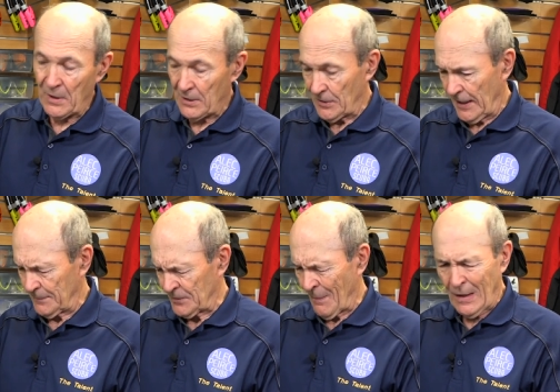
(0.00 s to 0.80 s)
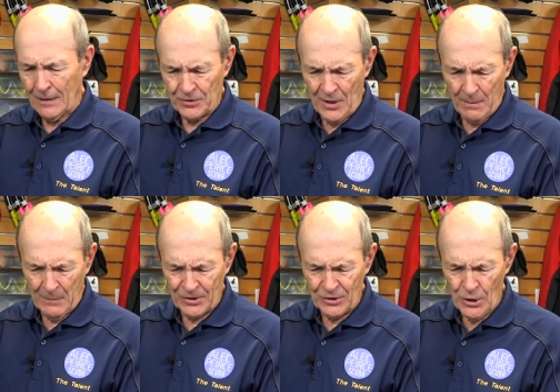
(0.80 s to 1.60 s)
many times, there's not
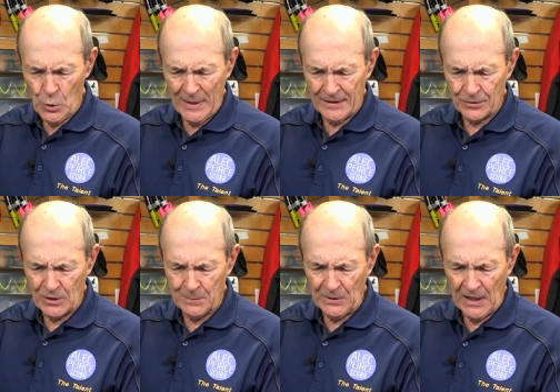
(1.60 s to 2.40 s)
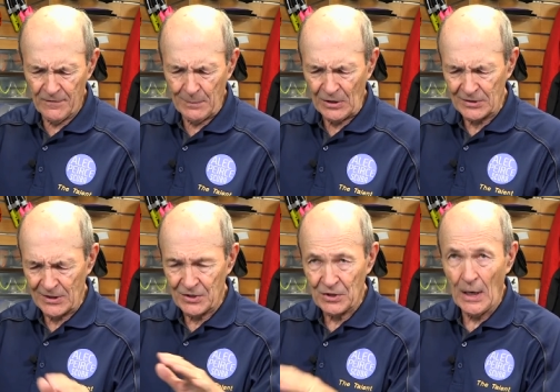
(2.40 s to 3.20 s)
much new in scuba diving, because
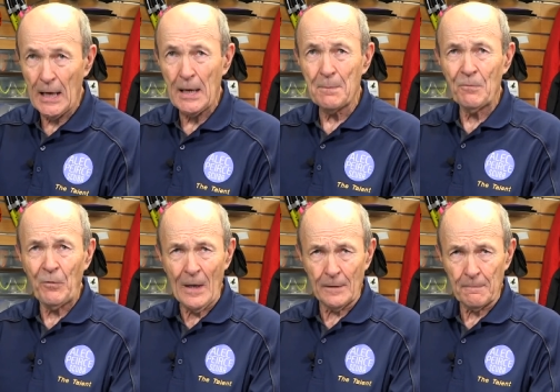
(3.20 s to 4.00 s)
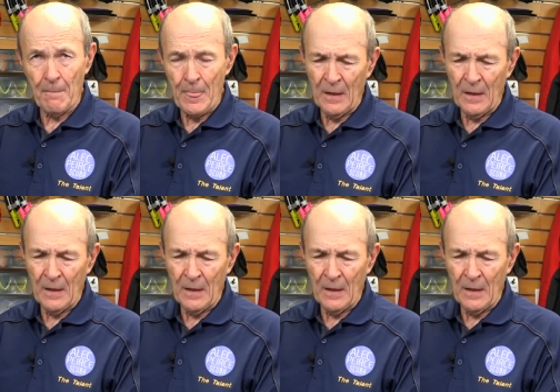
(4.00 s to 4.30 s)
the same fin,